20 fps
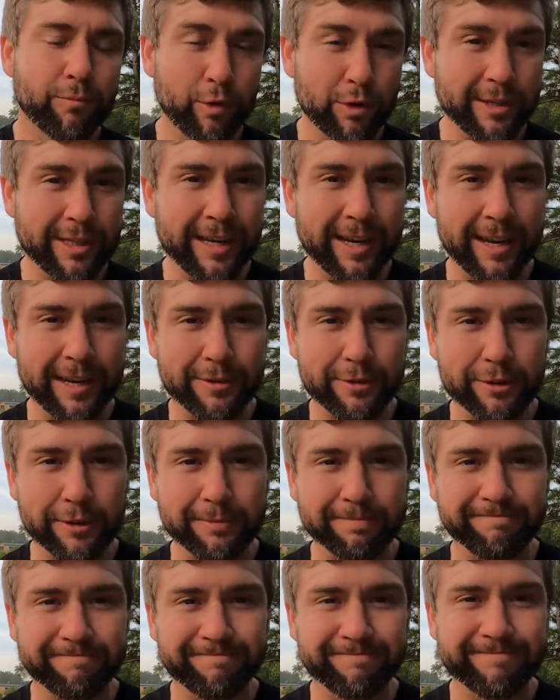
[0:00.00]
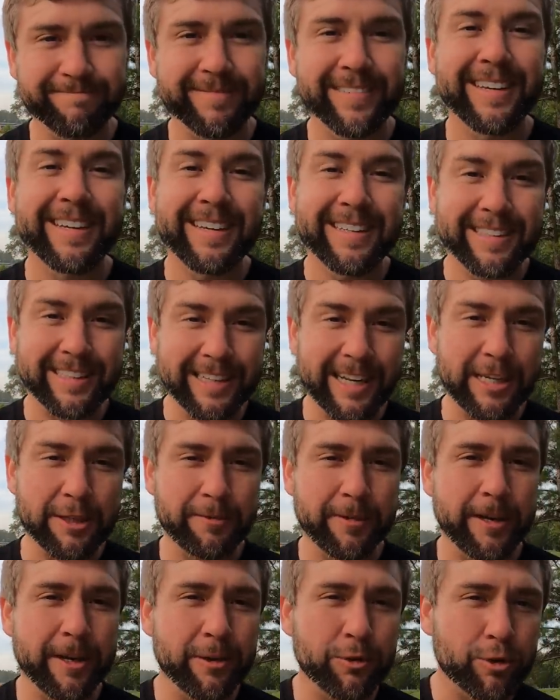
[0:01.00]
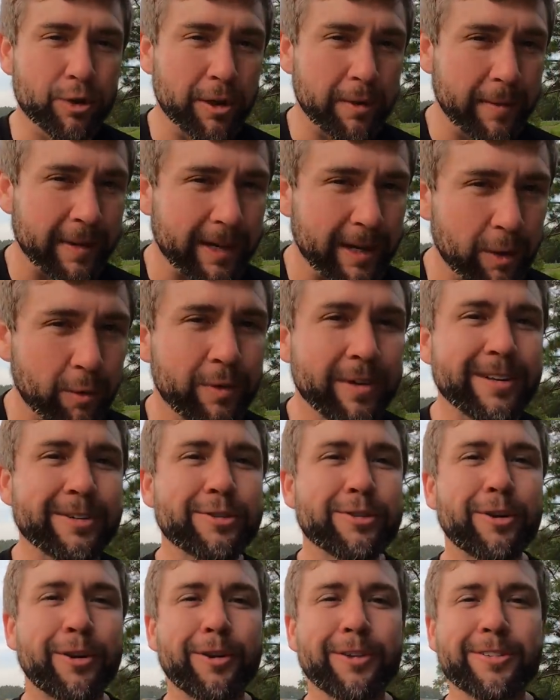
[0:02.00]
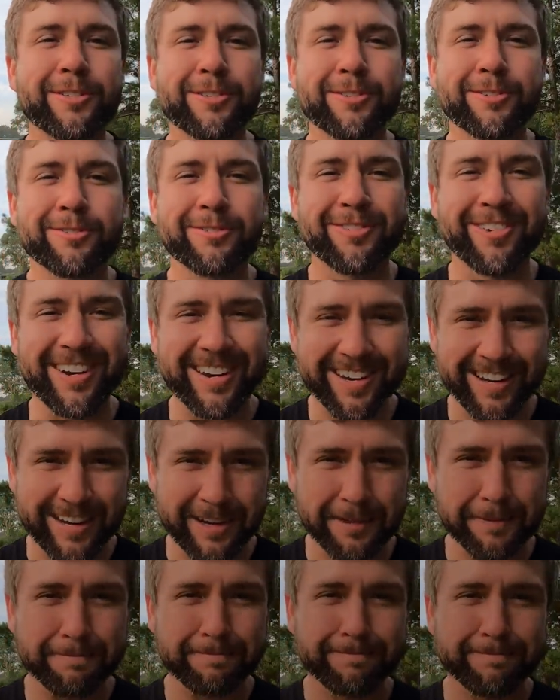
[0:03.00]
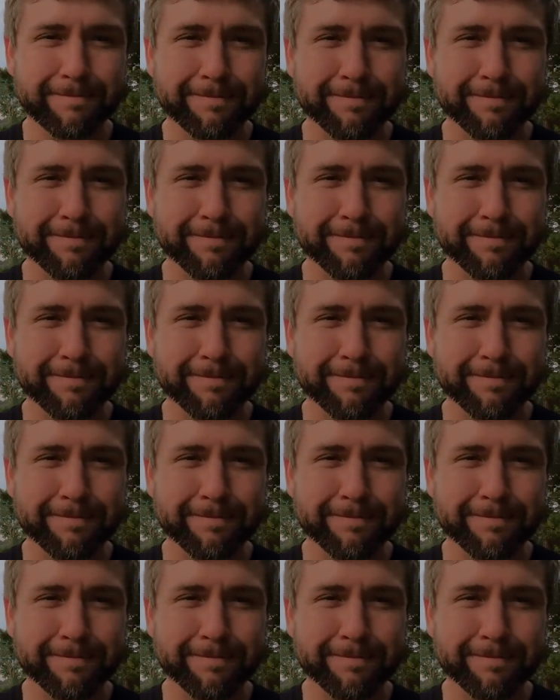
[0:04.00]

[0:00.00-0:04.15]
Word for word: What's that answer? Today's video is going to be going. It starts right now.